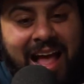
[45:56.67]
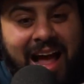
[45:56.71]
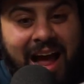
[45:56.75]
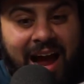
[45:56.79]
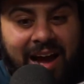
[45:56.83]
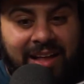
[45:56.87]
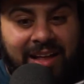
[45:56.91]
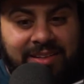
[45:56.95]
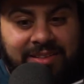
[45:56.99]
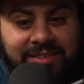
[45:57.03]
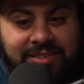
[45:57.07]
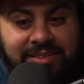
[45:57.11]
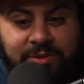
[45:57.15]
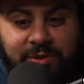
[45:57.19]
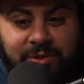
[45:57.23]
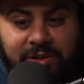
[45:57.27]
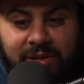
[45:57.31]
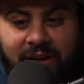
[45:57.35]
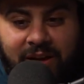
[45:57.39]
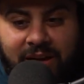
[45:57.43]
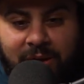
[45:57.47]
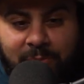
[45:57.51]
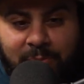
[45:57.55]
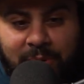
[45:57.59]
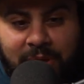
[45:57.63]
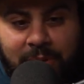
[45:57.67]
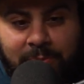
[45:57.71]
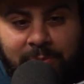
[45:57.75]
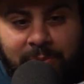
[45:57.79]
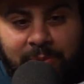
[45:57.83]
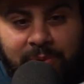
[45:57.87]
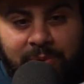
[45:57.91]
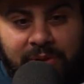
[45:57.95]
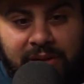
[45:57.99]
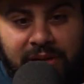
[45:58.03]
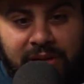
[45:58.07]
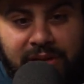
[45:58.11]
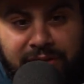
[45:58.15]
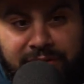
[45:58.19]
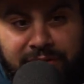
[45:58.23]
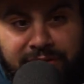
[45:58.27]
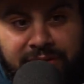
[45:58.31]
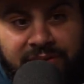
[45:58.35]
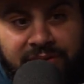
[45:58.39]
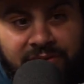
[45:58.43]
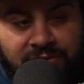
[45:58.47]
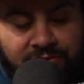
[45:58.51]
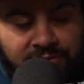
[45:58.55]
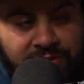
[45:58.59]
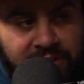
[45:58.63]
I listen to a lot of people in
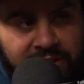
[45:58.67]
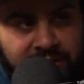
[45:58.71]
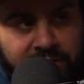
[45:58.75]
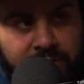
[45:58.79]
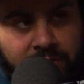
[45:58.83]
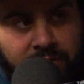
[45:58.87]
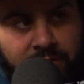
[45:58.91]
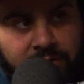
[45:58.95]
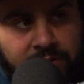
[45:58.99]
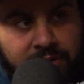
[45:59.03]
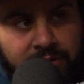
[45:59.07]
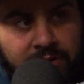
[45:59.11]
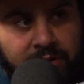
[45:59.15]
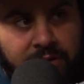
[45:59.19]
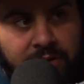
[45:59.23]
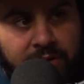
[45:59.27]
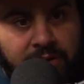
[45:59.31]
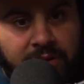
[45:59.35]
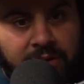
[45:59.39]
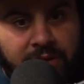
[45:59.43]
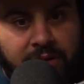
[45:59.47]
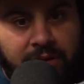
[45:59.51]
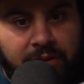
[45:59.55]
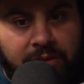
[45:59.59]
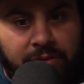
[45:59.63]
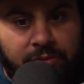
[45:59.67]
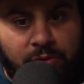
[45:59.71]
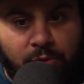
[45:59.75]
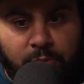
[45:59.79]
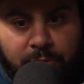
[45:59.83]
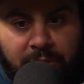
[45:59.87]
this field through